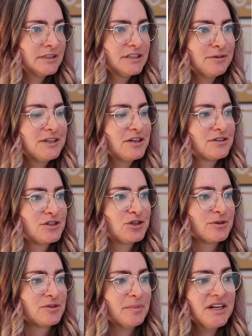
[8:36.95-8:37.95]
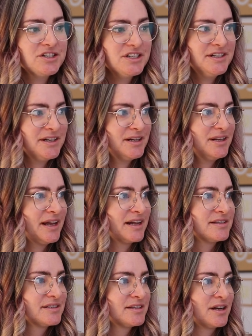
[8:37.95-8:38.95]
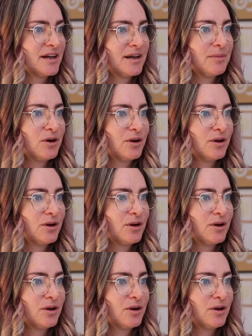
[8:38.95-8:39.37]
Definitely doesn't show us much detail as um,